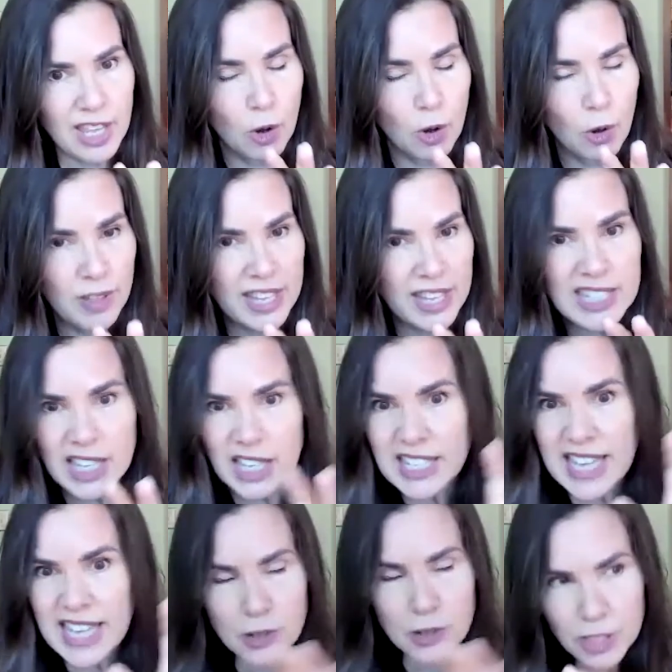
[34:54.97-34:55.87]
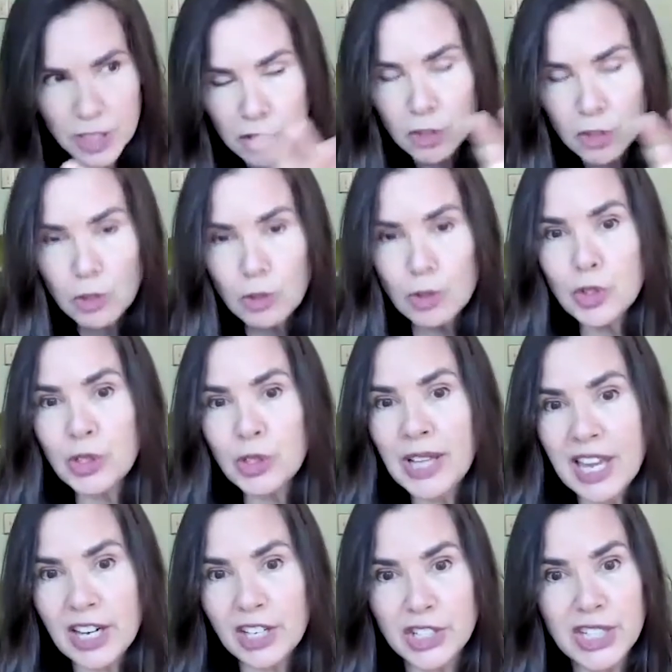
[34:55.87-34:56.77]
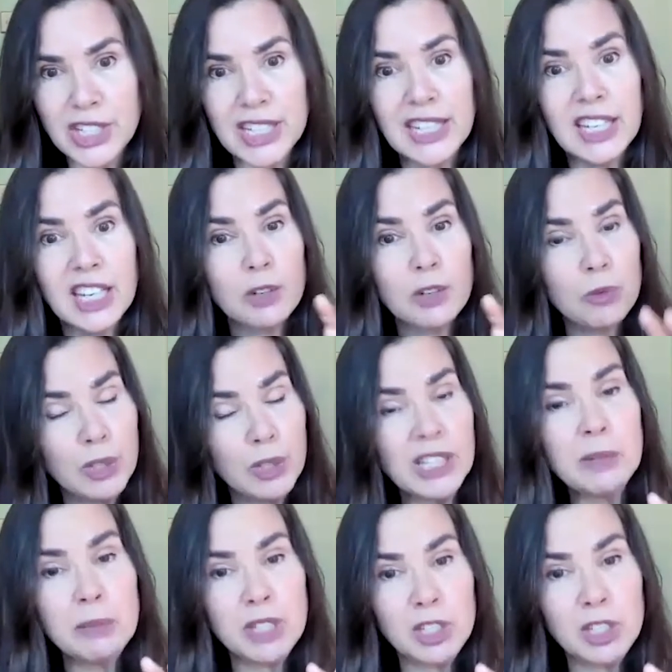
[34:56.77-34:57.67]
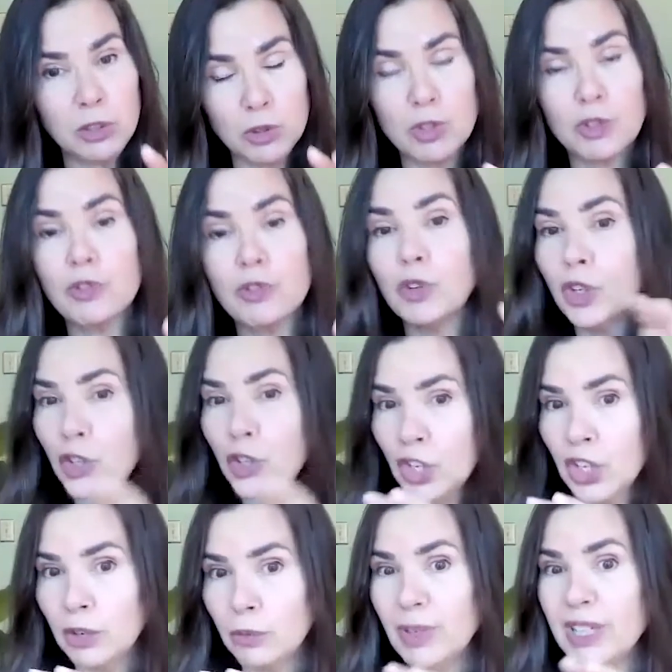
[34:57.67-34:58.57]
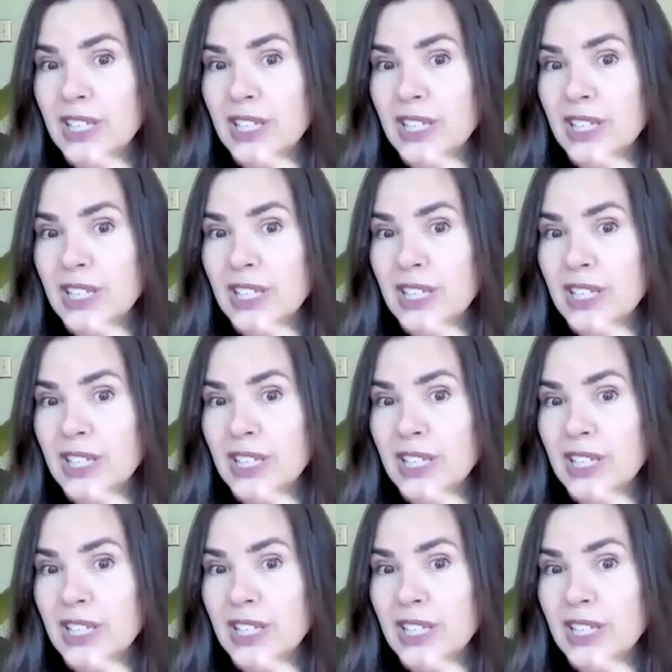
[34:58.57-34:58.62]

The whole, it's actually a neutral energy and it can really be used for good.